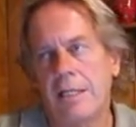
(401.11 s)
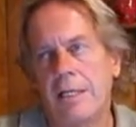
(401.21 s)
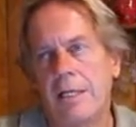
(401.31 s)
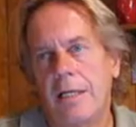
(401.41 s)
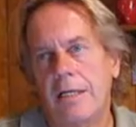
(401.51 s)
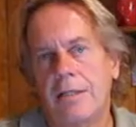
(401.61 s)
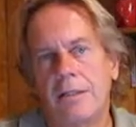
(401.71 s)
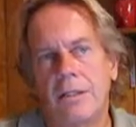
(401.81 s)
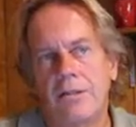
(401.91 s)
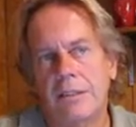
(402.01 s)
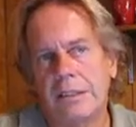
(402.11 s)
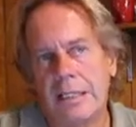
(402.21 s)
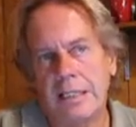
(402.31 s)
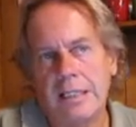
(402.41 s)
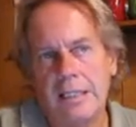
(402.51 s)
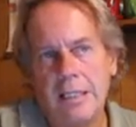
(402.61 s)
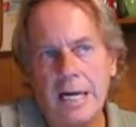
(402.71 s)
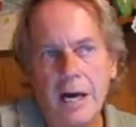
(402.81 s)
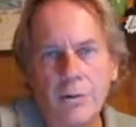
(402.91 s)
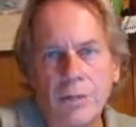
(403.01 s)
And, you know, it's like,
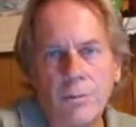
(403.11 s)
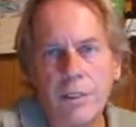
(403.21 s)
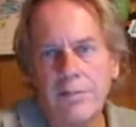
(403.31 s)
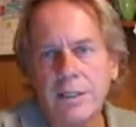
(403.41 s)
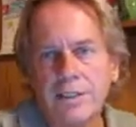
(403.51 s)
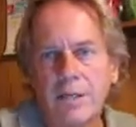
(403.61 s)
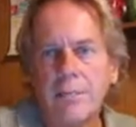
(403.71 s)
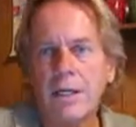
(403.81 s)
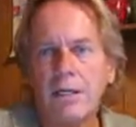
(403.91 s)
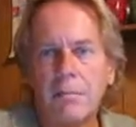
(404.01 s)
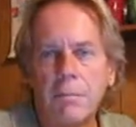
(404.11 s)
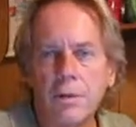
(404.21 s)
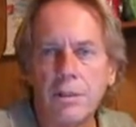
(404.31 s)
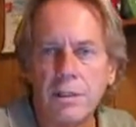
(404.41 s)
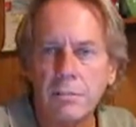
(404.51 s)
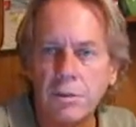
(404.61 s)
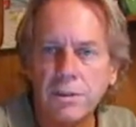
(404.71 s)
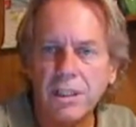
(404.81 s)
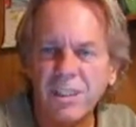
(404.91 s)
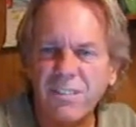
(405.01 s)
how can we invest our money in the
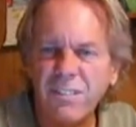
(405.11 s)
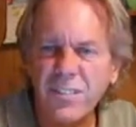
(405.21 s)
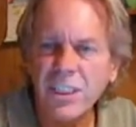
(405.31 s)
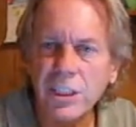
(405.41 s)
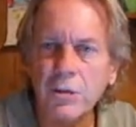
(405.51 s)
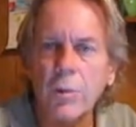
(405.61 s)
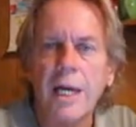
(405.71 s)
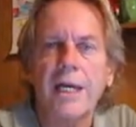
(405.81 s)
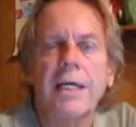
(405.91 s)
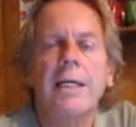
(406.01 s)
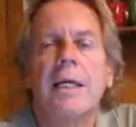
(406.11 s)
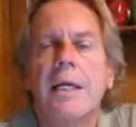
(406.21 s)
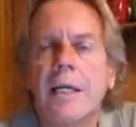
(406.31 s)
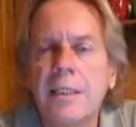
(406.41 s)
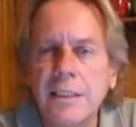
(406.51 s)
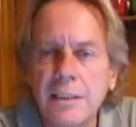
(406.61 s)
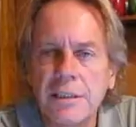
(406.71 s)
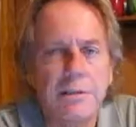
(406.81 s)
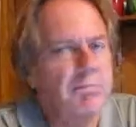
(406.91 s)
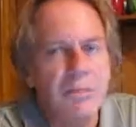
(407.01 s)
most efficient way? And this
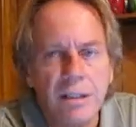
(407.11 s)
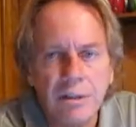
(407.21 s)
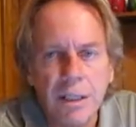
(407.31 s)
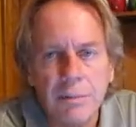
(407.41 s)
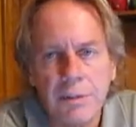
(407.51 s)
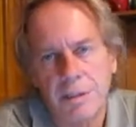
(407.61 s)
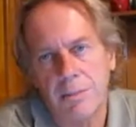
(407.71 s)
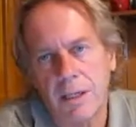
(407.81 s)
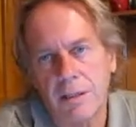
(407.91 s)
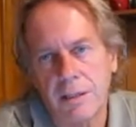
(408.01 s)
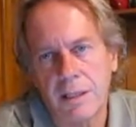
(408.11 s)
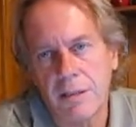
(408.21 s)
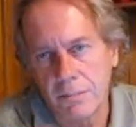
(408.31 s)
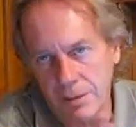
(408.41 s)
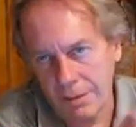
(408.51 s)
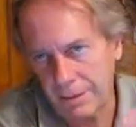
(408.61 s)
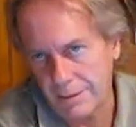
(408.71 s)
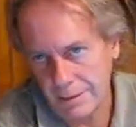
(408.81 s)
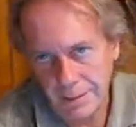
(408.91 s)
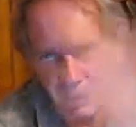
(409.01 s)
is incredibly smart. Now,
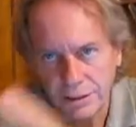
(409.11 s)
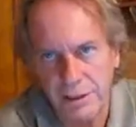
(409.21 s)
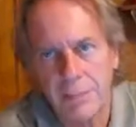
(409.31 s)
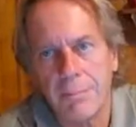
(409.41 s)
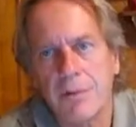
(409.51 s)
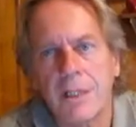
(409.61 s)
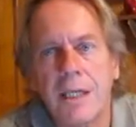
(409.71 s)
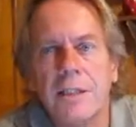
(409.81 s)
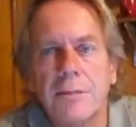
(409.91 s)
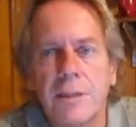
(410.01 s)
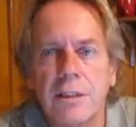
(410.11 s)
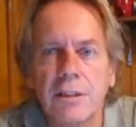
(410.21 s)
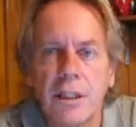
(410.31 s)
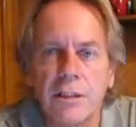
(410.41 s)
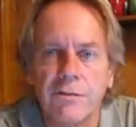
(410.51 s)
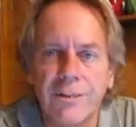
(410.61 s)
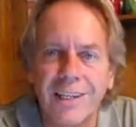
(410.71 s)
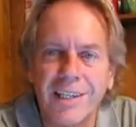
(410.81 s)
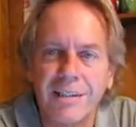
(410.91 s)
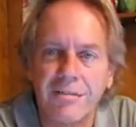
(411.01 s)
I'll just let Bill Gates be in charge of
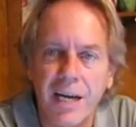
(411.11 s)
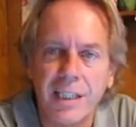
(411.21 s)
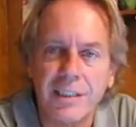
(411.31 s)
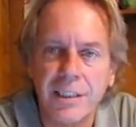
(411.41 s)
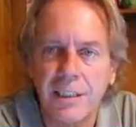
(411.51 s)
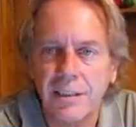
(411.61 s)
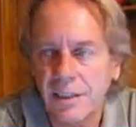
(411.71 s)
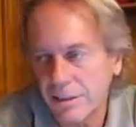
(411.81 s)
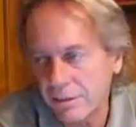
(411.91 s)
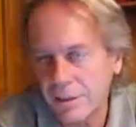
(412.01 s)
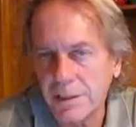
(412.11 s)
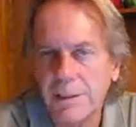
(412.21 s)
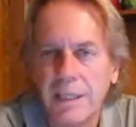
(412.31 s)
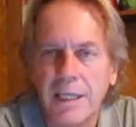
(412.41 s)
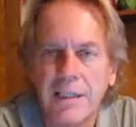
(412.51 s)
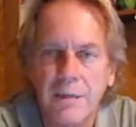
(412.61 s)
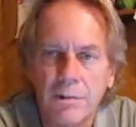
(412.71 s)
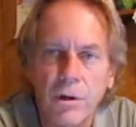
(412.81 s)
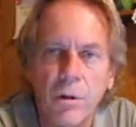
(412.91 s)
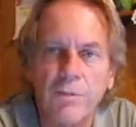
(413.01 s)
finding the vaccine that you would take that
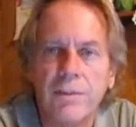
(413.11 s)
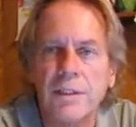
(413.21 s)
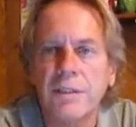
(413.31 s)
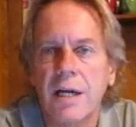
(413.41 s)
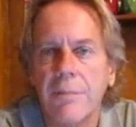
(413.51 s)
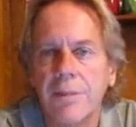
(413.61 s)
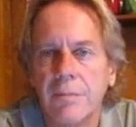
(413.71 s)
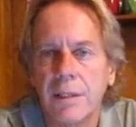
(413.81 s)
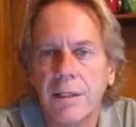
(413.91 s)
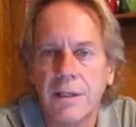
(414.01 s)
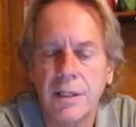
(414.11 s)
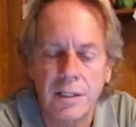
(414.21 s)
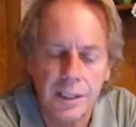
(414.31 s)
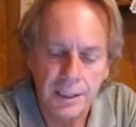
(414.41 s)
would hopefully stop the malaria